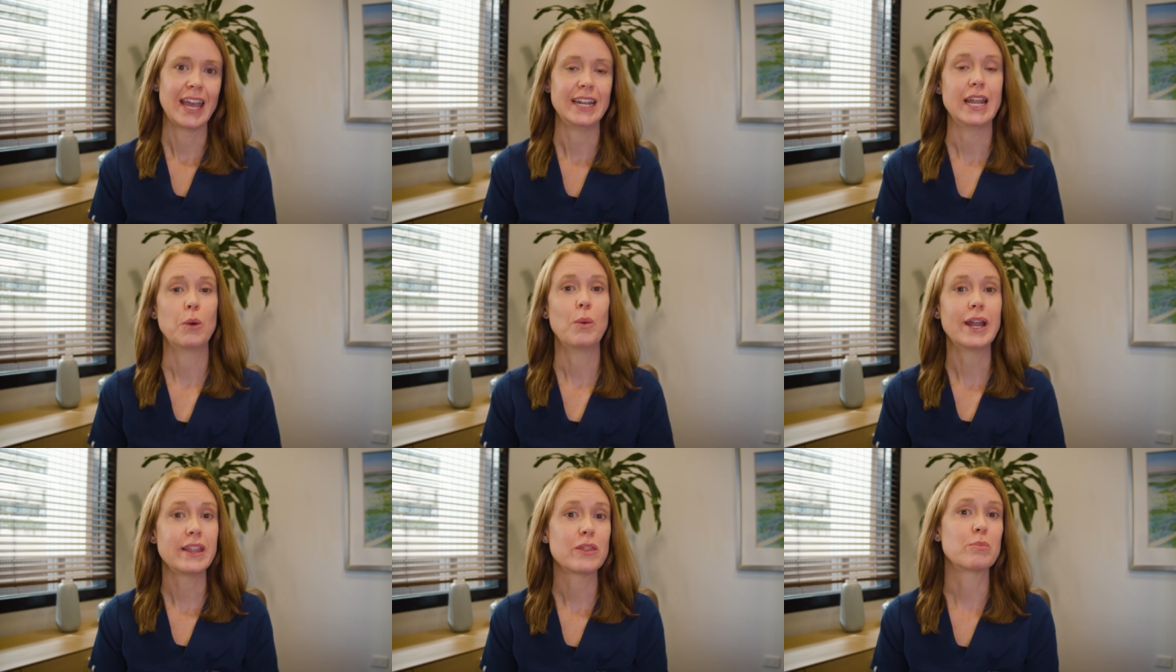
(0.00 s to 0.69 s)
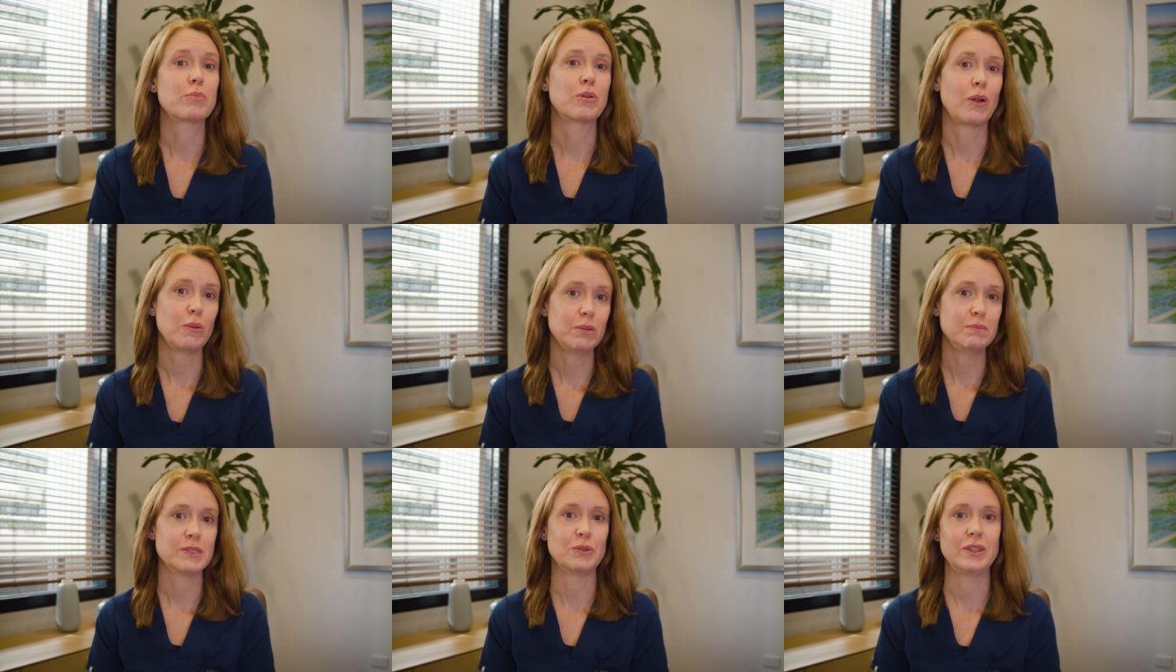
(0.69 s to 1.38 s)
Now, one of the
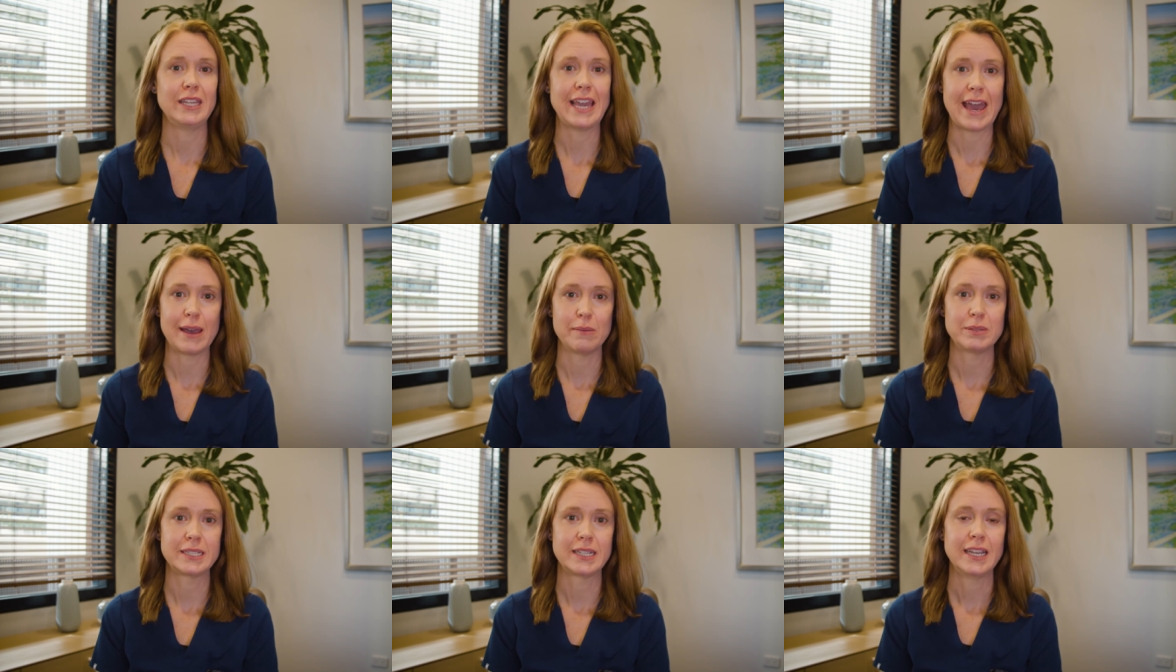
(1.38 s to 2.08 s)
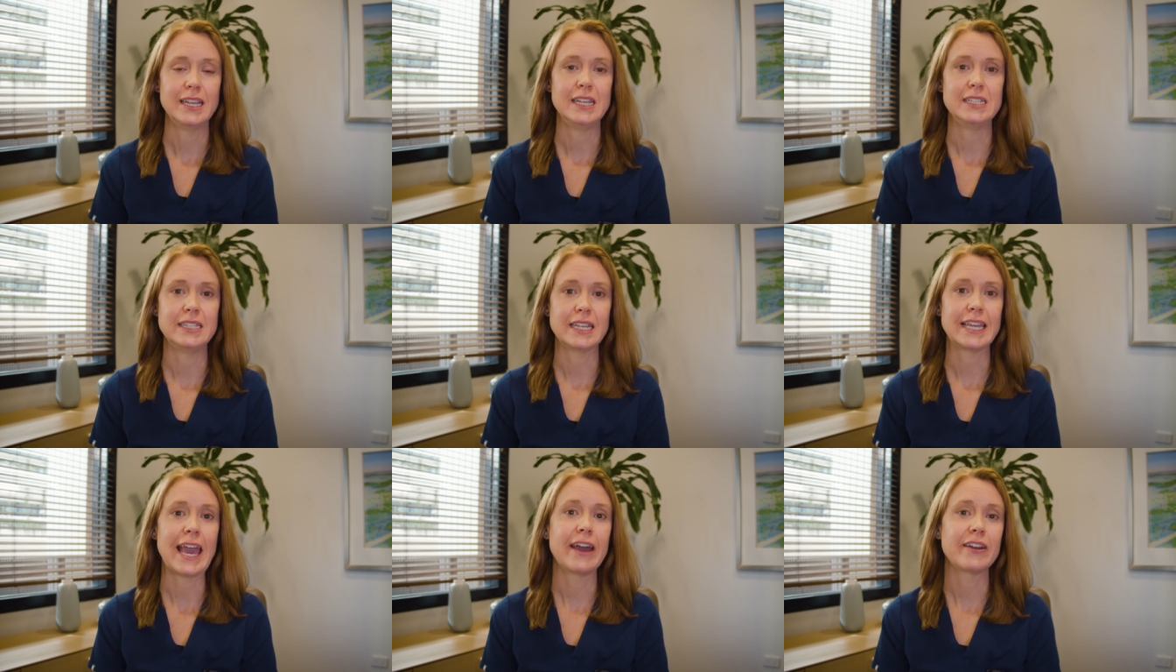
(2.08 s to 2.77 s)
problems with the apps is
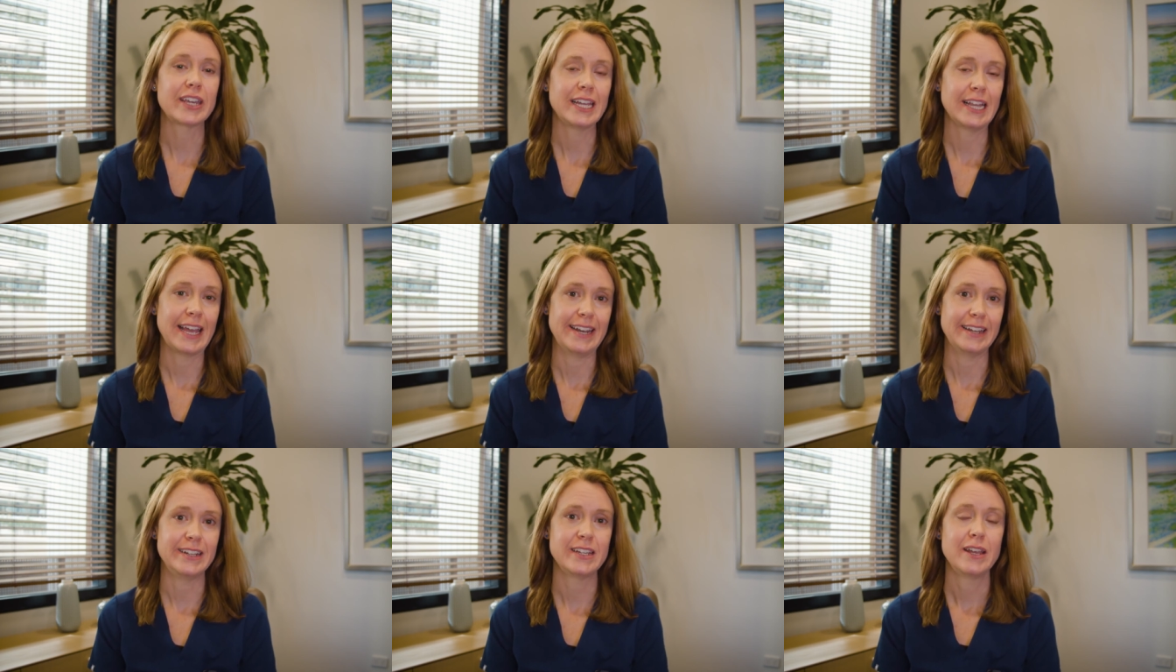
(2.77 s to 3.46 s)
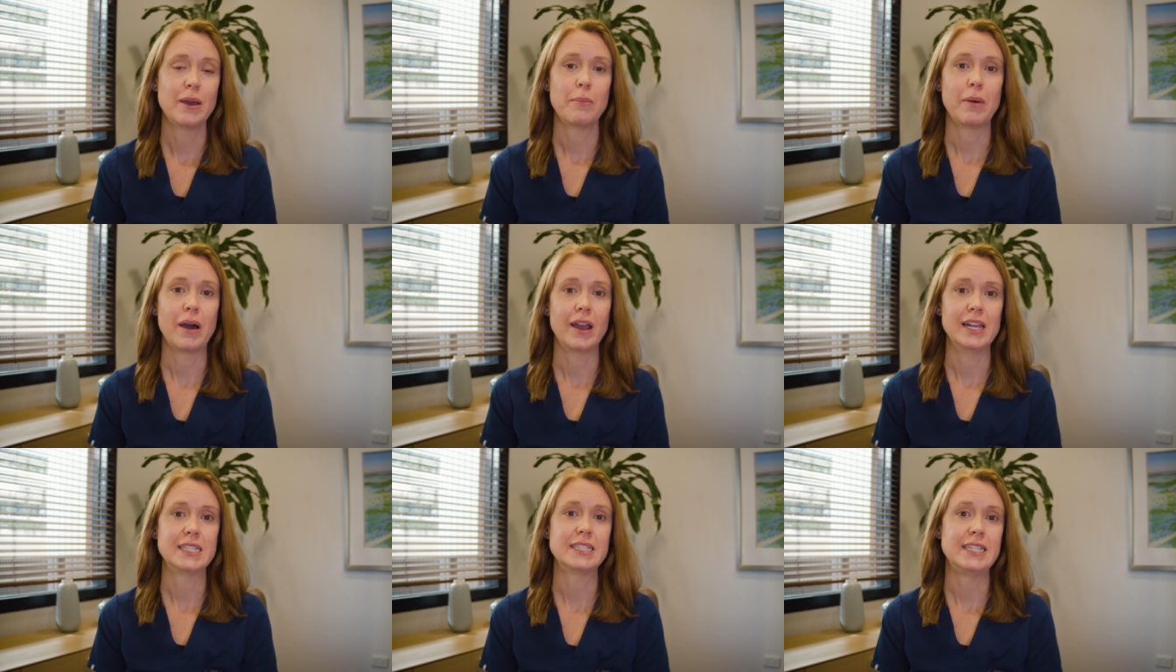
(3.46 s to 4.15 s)
they're calculated
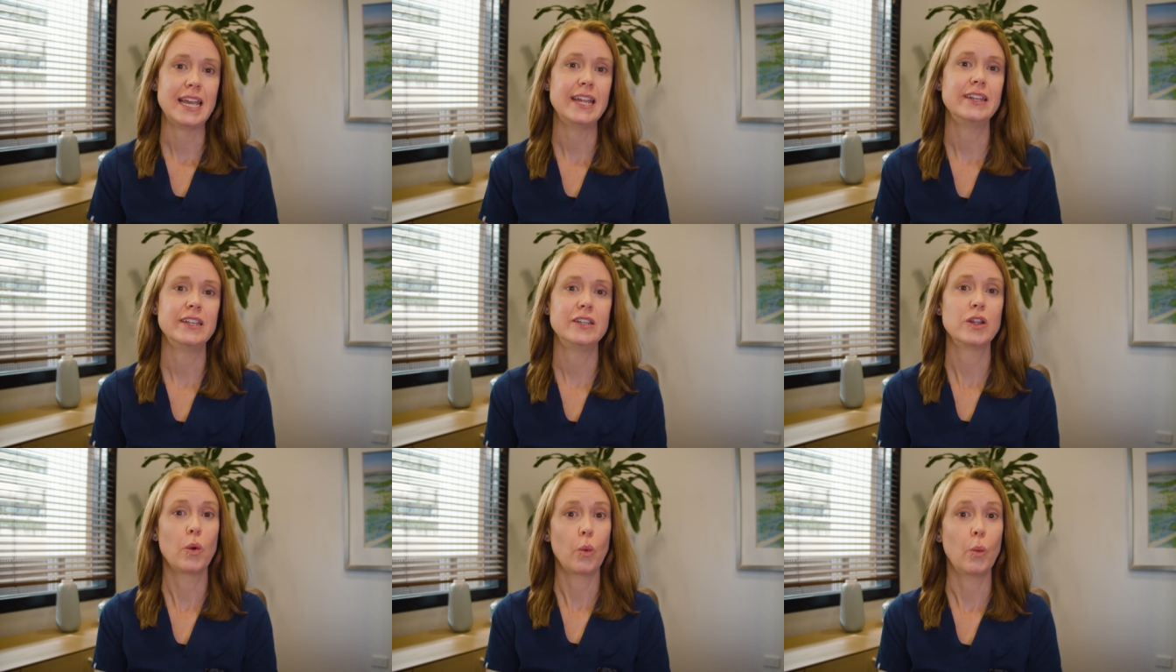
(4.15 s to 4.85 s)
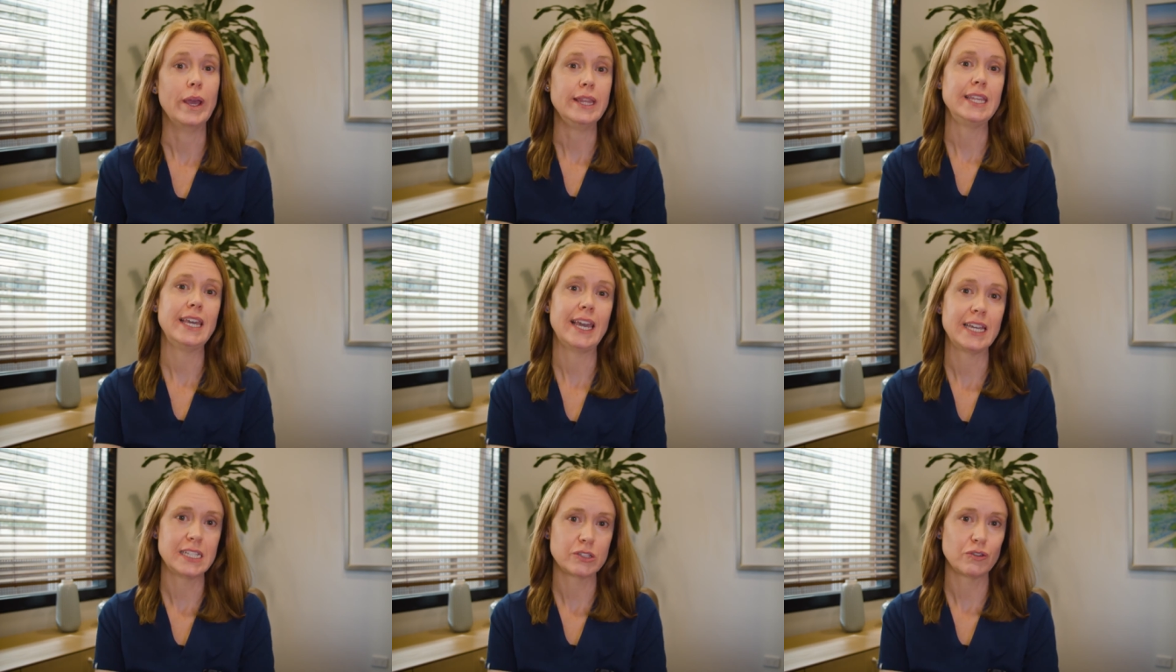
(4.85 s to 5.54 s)
by a standard when the
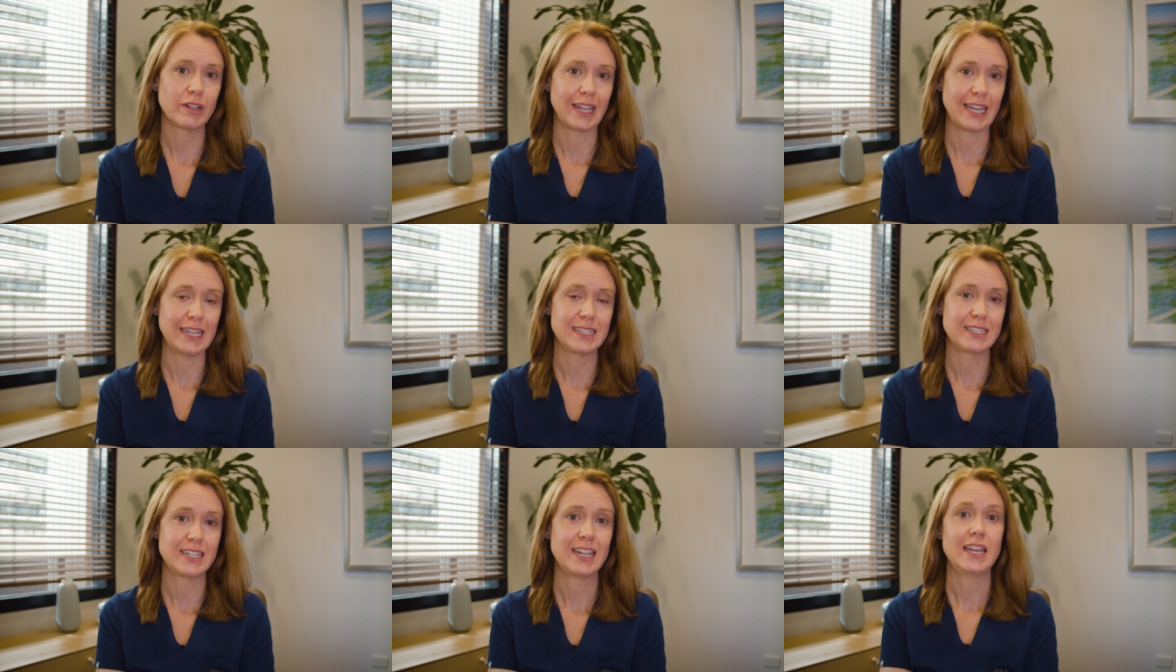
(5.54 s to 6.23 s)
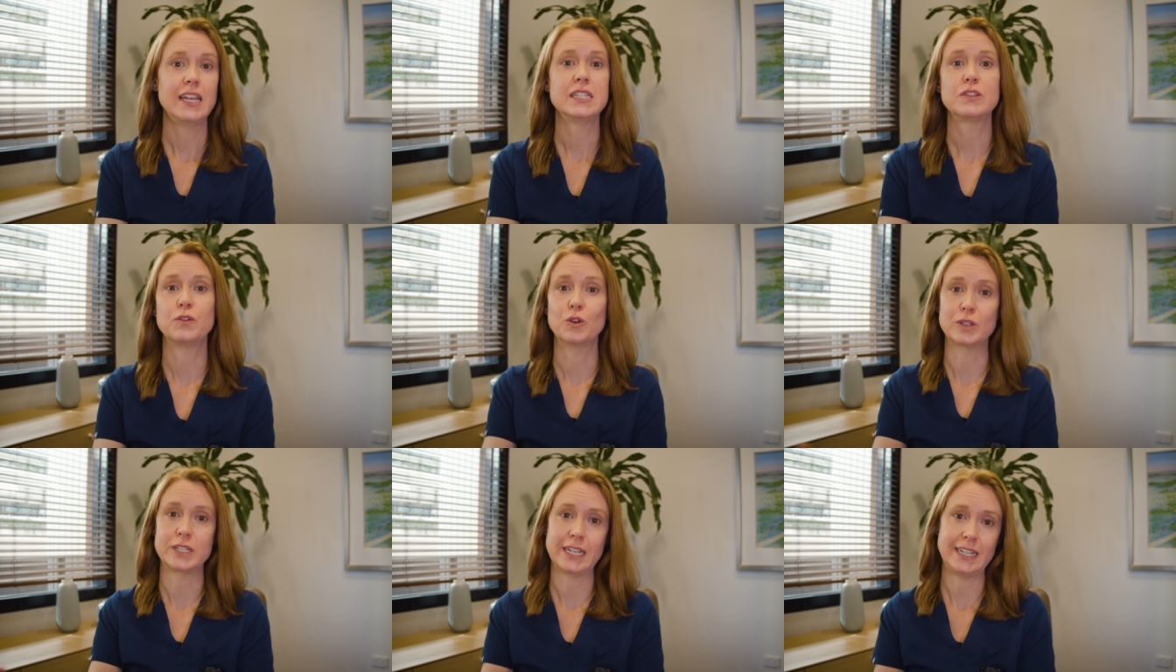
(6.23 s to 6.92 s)
egg is released, it's
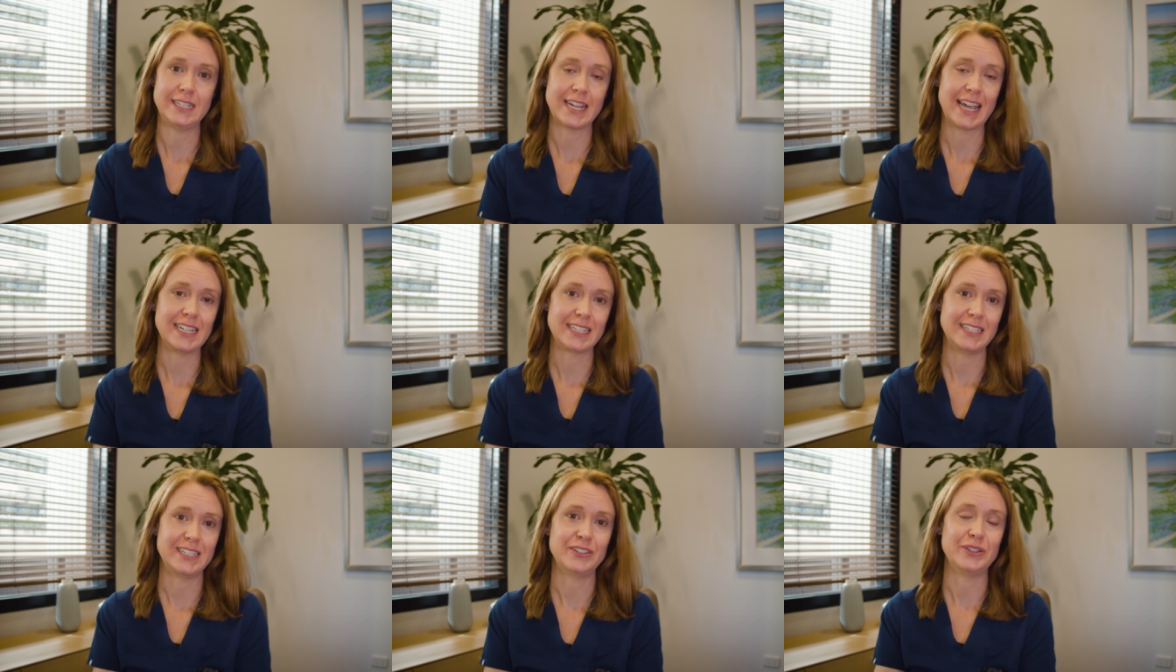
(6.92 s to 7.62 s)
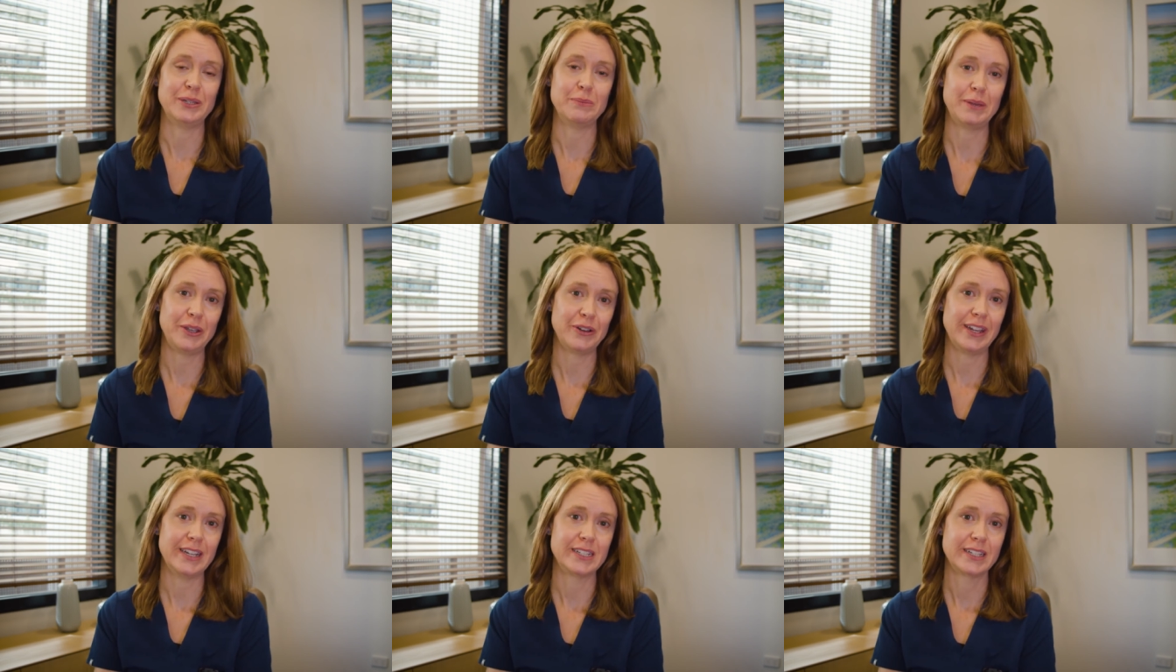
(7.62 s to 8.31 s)
14 days until your
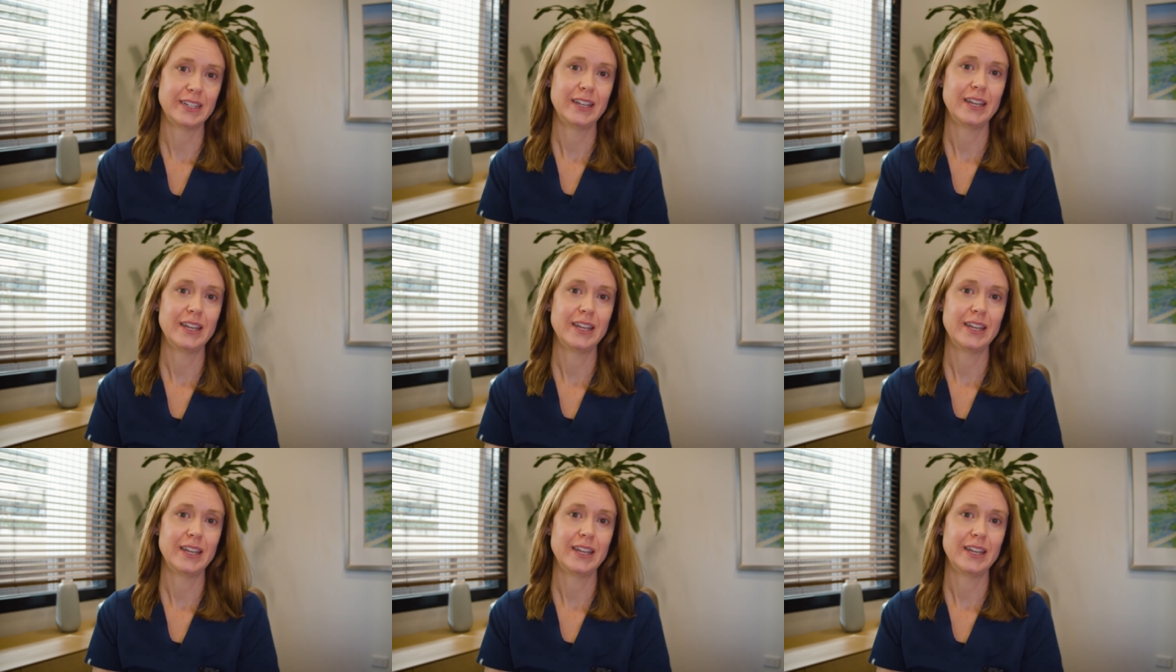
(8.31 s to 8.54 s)
period.